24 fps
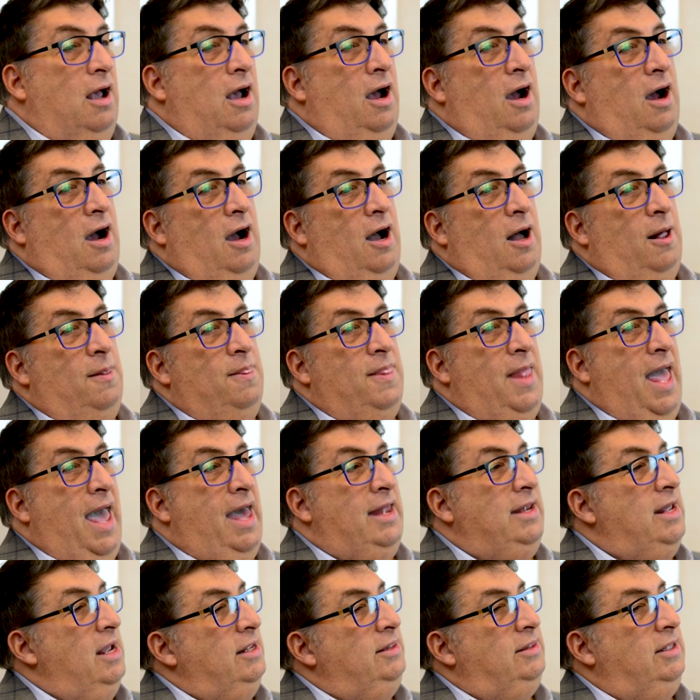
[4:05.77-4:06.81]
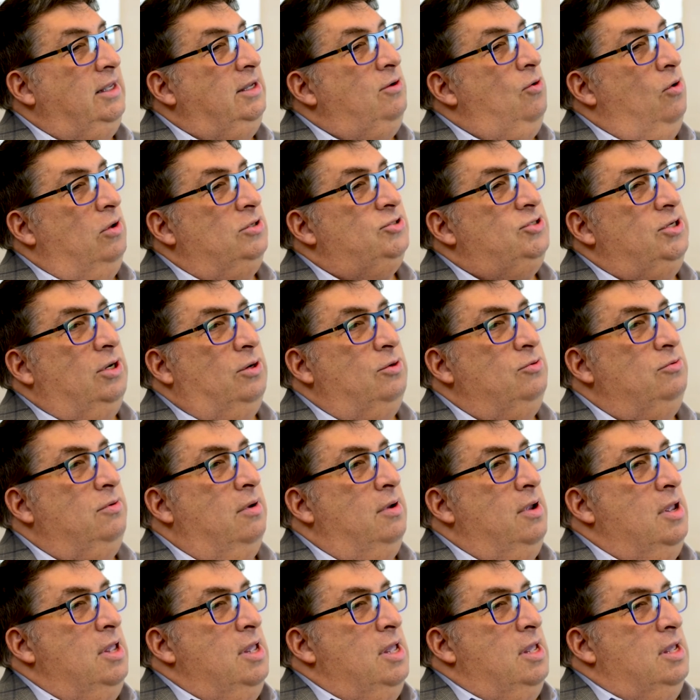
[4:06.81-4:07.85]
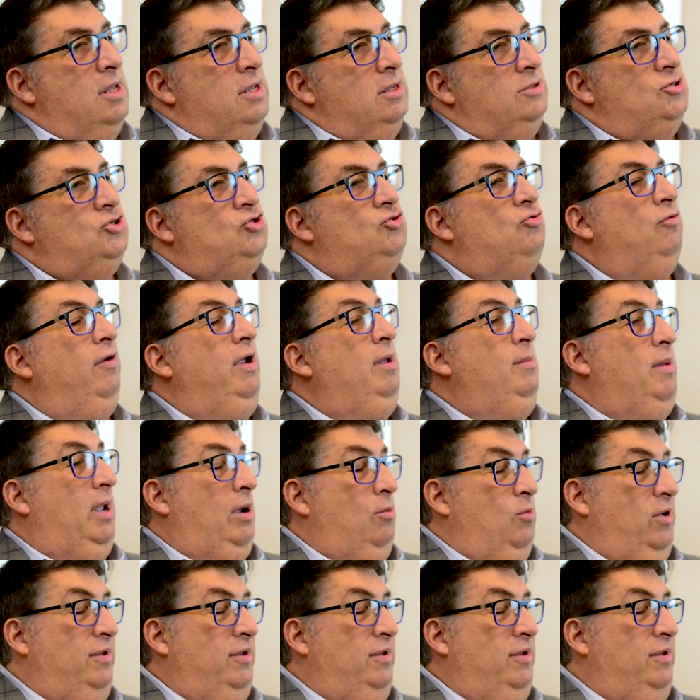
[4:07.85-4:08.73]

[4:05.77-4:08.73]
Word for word: Um, and I think also streaming.